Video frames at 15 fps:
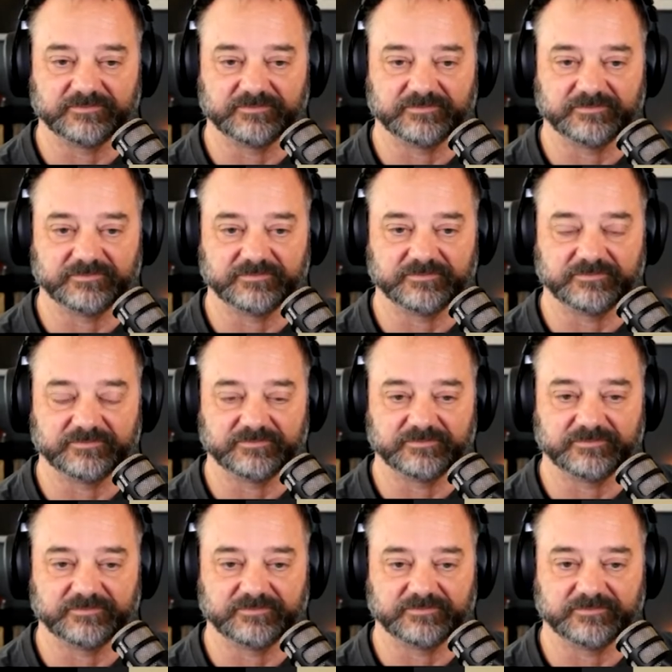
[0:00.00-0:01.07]

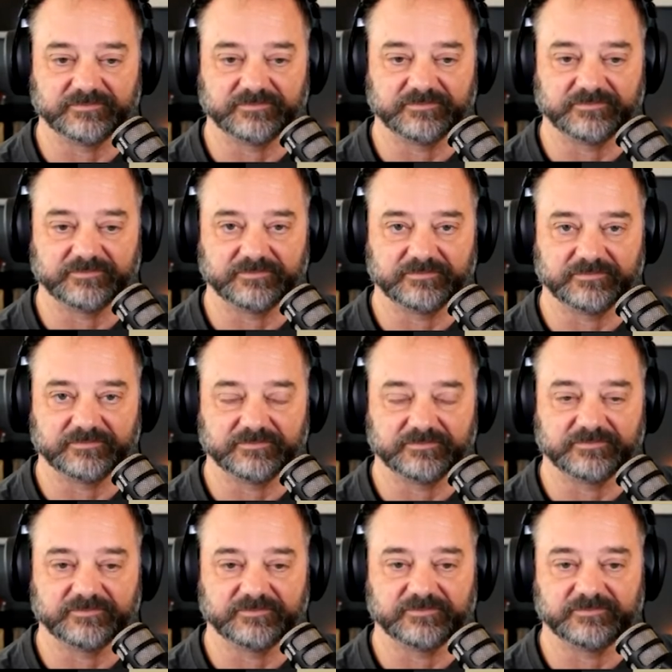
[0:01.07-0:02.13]

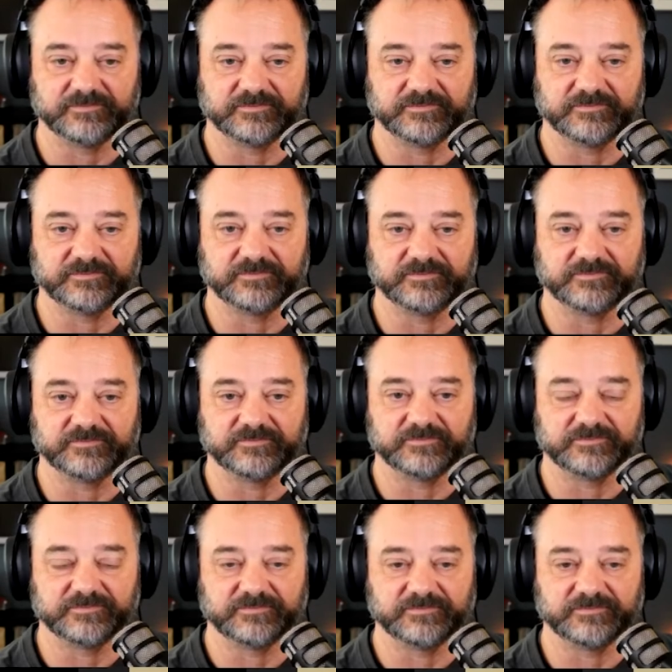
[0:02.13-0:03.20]

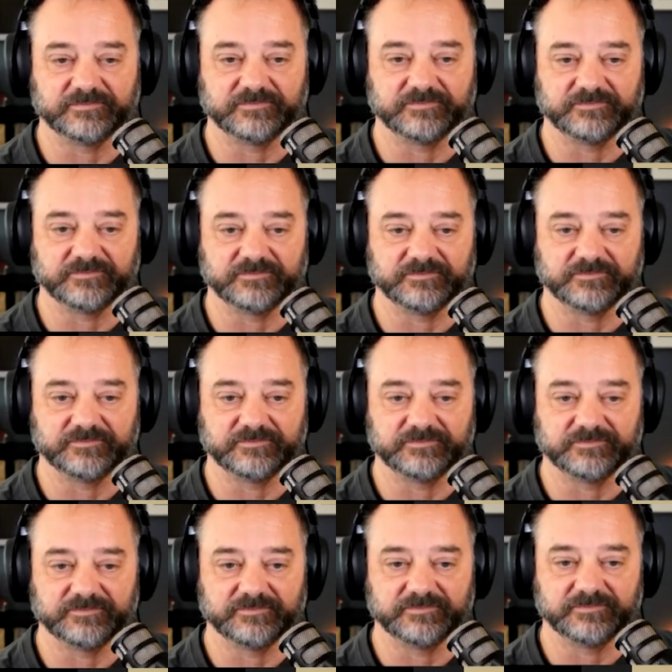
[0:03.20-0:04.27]

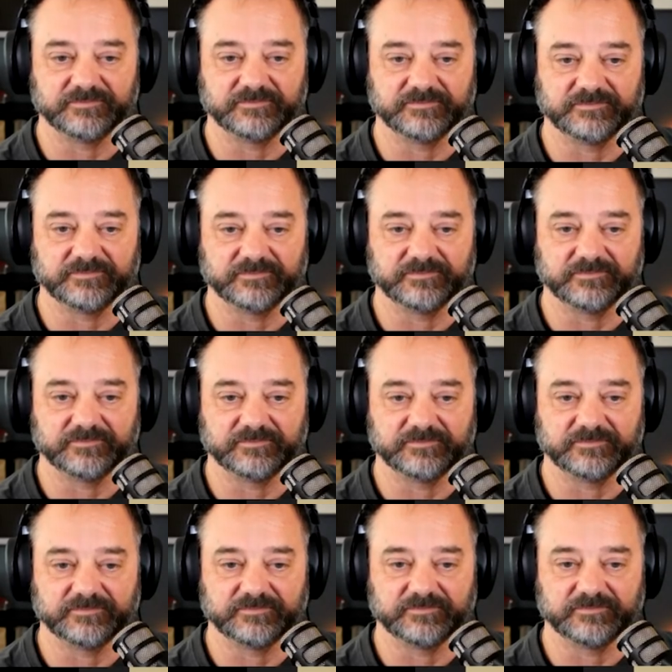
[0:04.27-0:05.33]

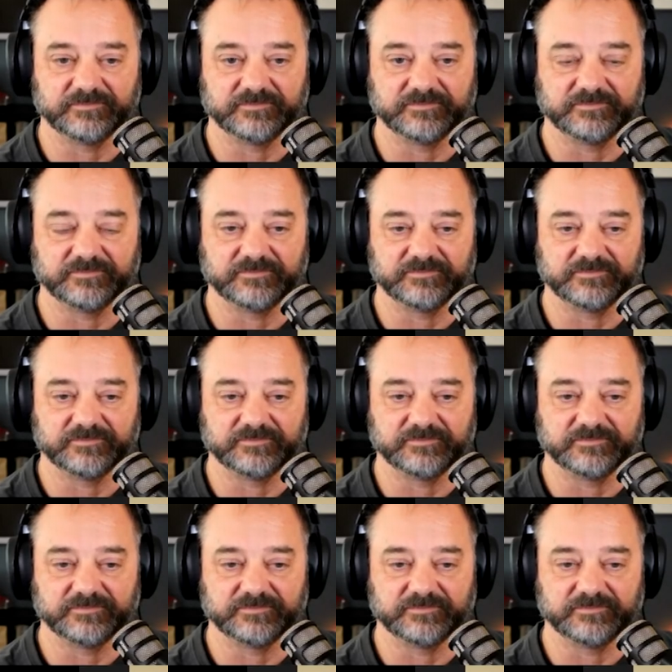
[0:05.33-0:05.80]
(silent)